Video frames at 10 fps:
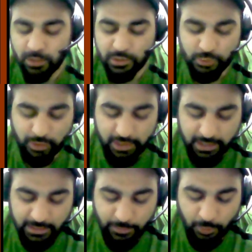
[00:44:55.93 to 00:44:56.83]
So here
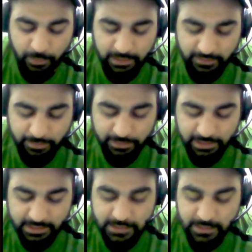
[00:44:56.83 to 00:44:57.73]
the probability will be
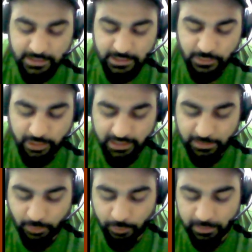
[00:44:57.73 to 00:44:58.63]
this, so here the
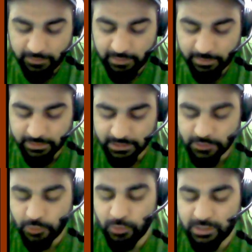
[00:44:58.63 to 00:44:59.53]
probability will be this.
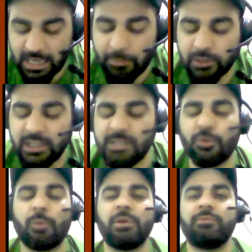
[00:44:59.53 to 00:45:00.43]
So you will see among these
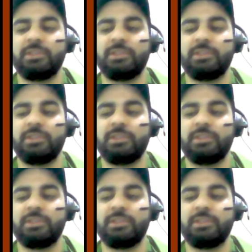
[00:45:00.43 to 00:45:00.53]
probabilities which